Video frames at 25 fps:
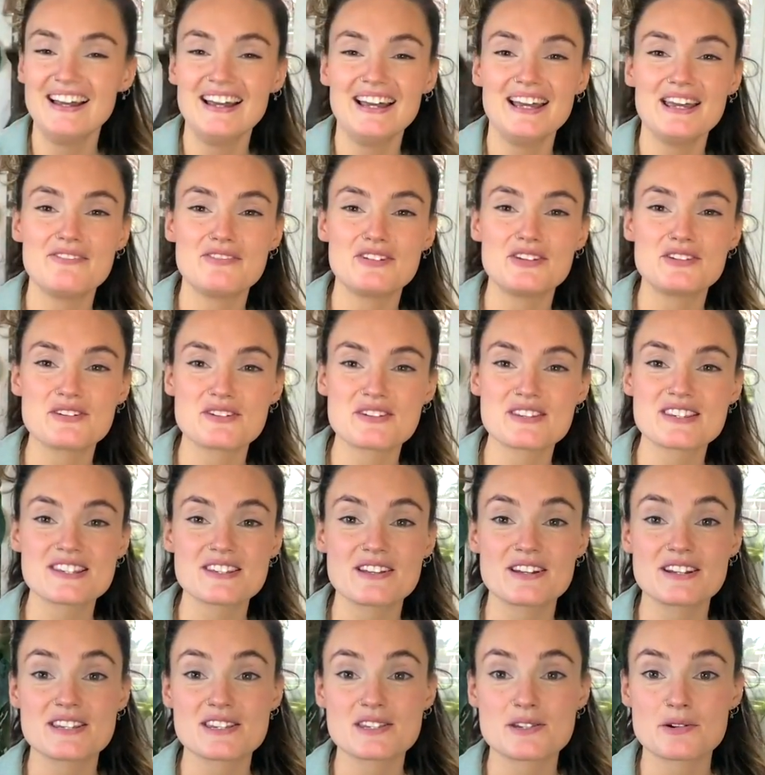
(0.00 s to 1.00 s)
if you do
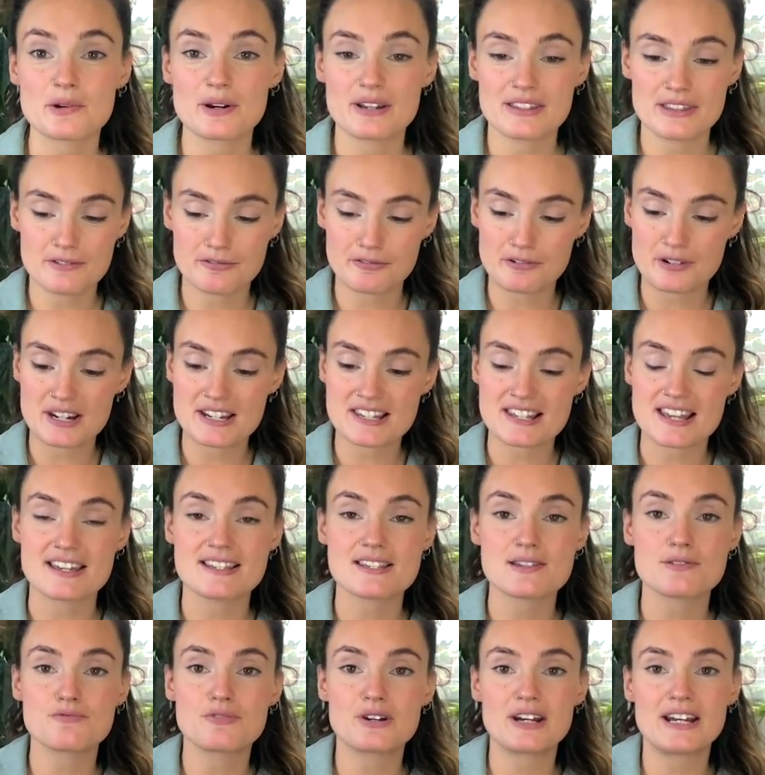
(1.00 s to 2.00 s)
decide to store it in the freezer, it's
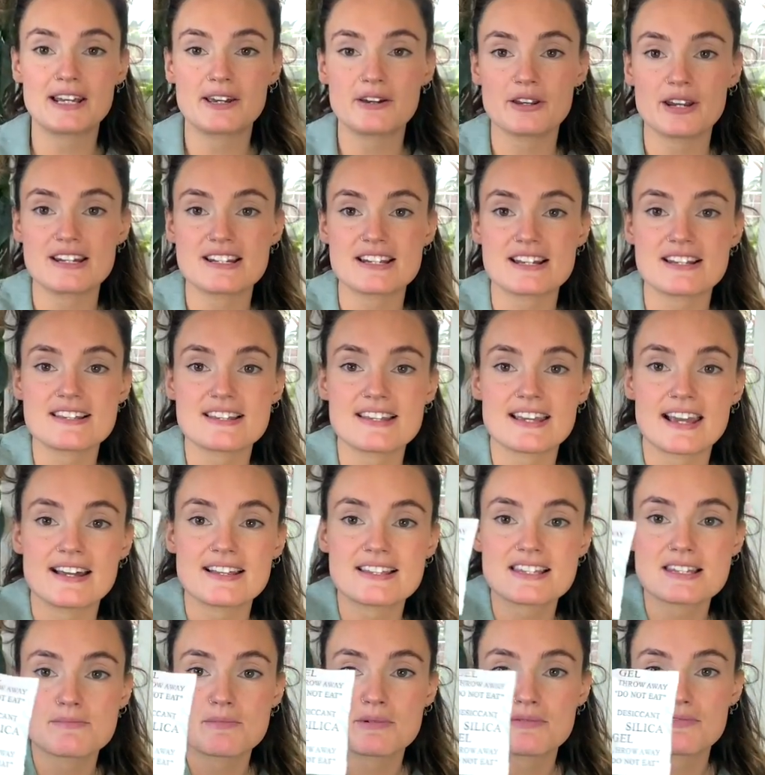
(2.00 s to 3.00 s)
a really good idea to get
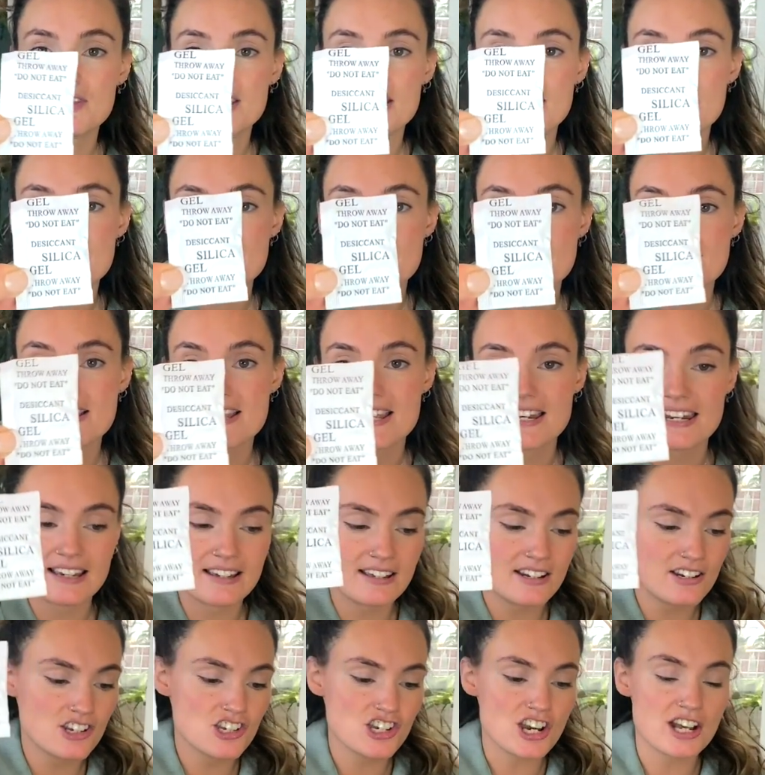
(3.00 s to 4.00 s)
some of these
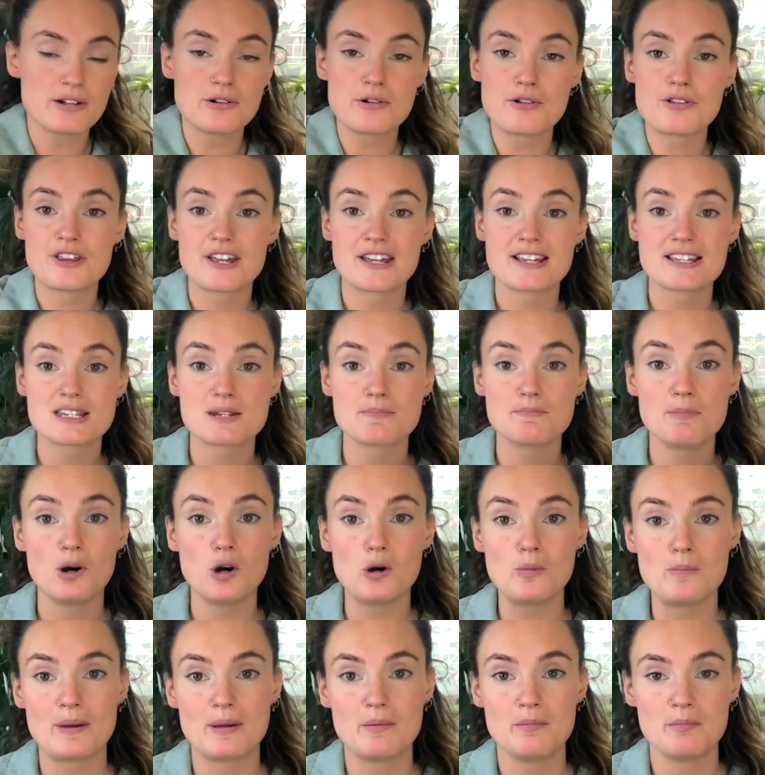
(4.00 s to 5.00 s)
silicon gel things to
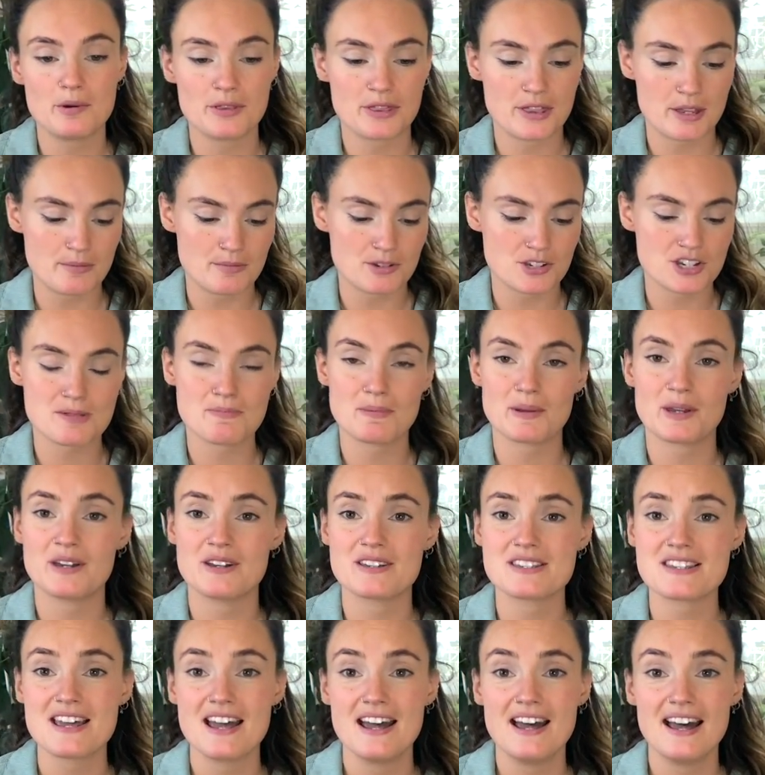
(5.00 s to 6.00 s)
pop in with them just
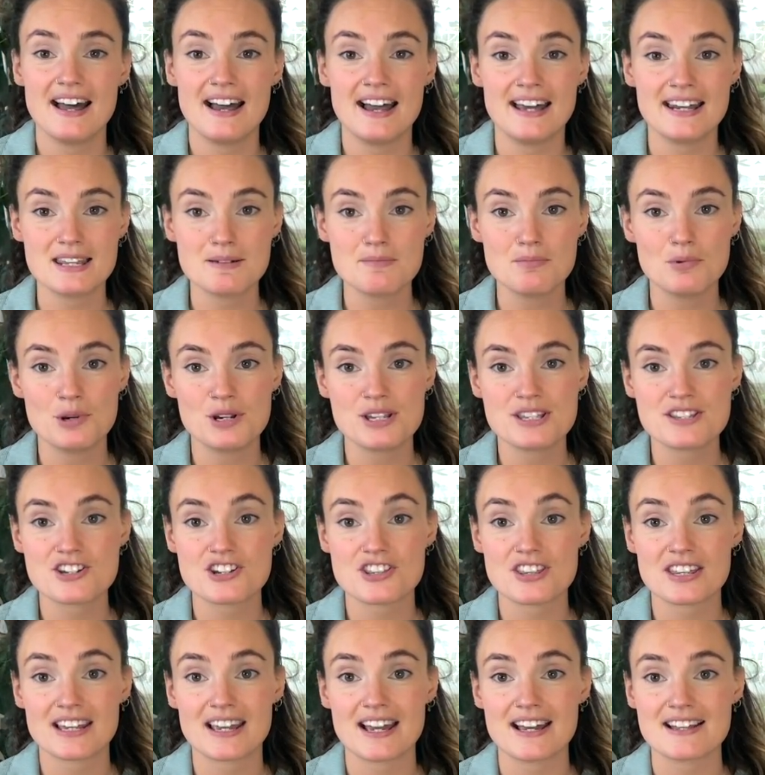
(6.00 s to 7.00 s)
because any moisture
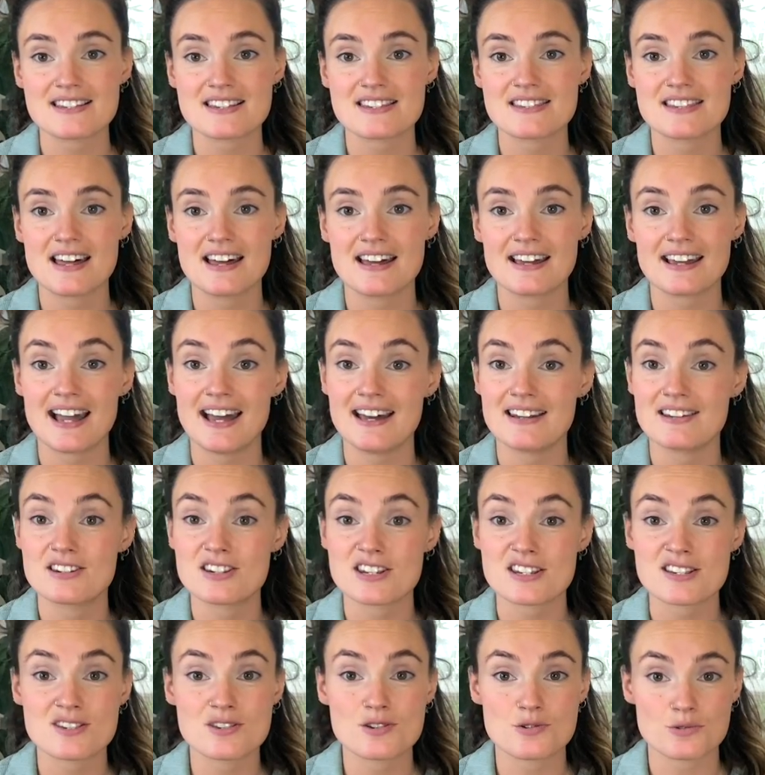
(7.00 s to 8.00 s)
that gets in there can
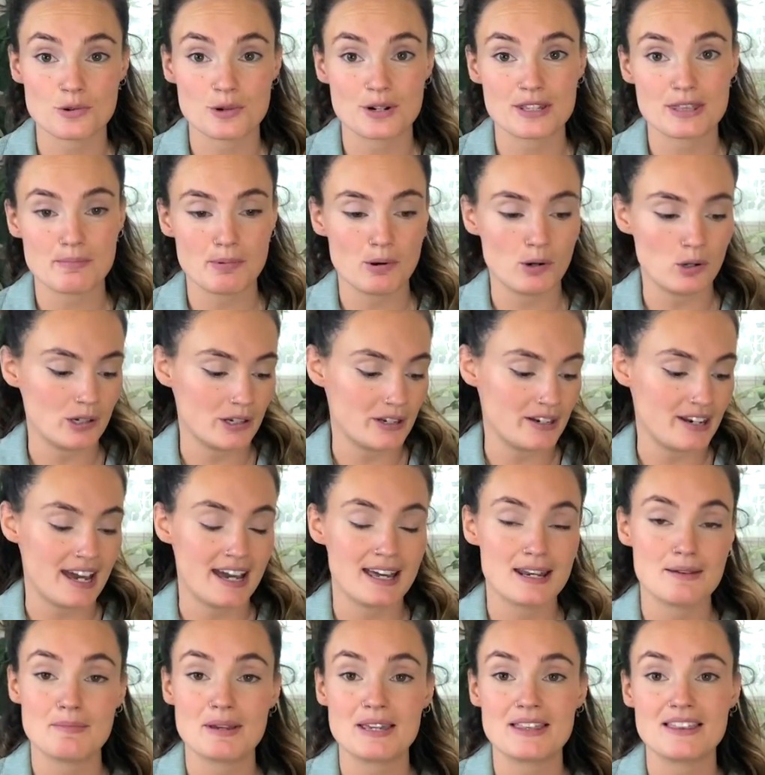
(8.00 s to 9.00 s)
destroy the pollen
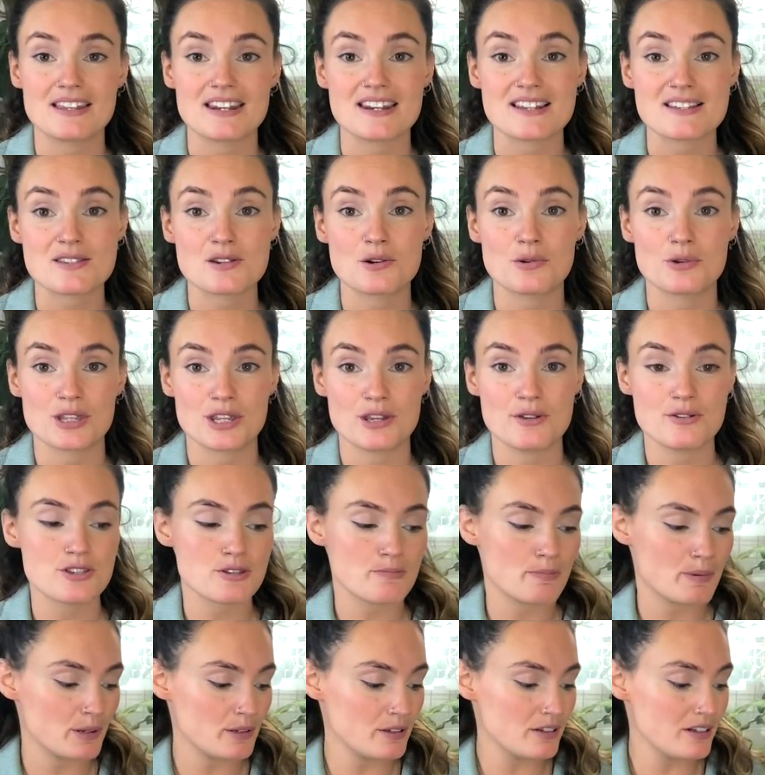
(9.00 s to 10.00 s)
and mean that it's not
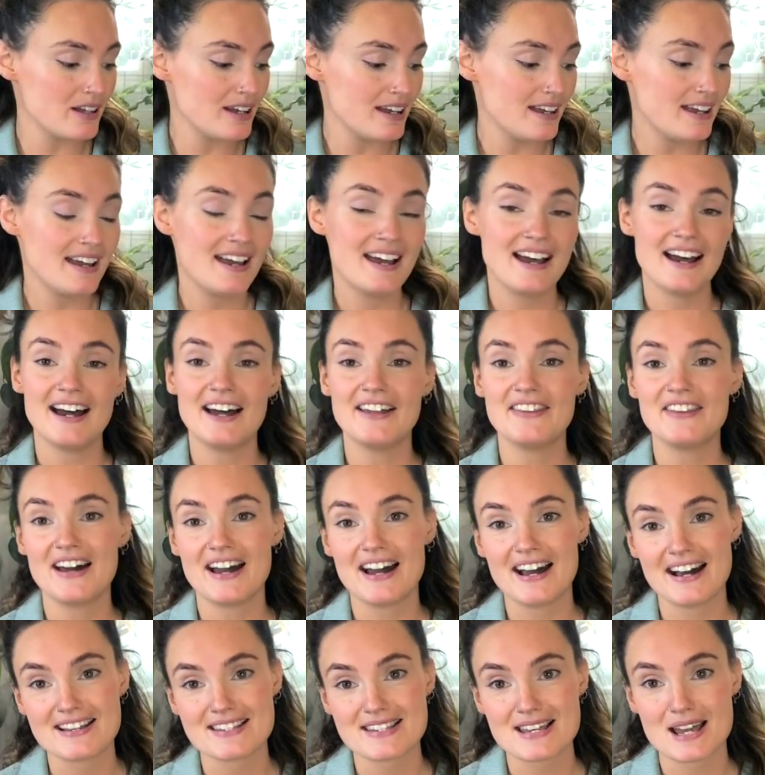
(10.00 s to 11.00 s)
usable. And that
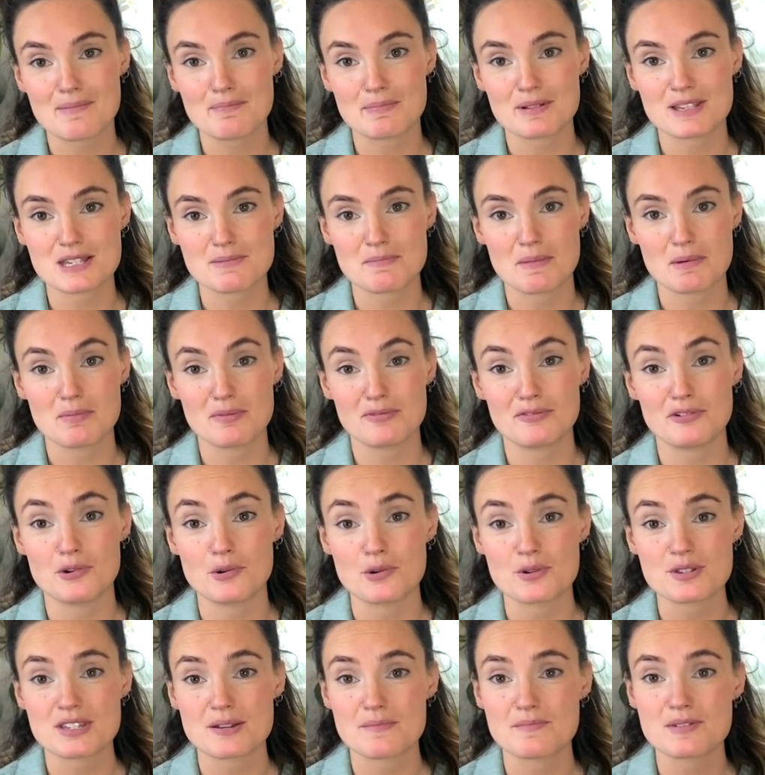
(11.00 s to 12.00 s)
has happened to me
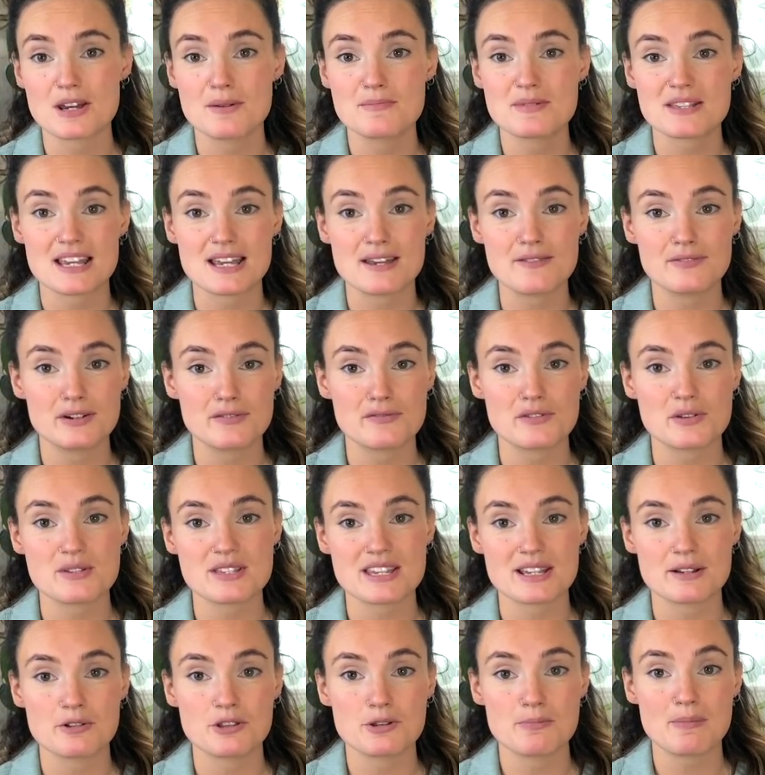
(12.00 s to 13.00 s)
before. Sometimes even if you
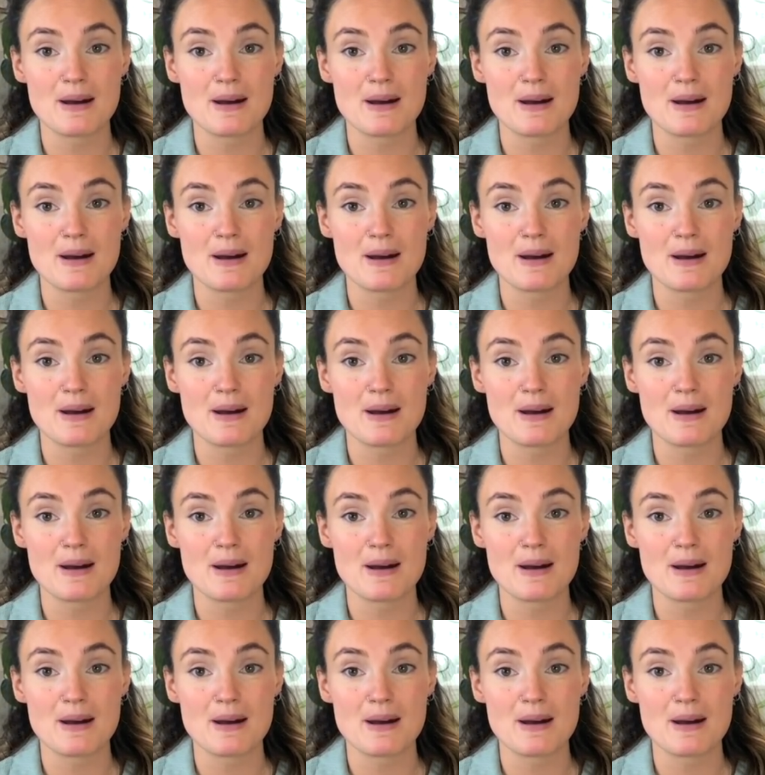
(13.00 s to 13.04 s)
seal the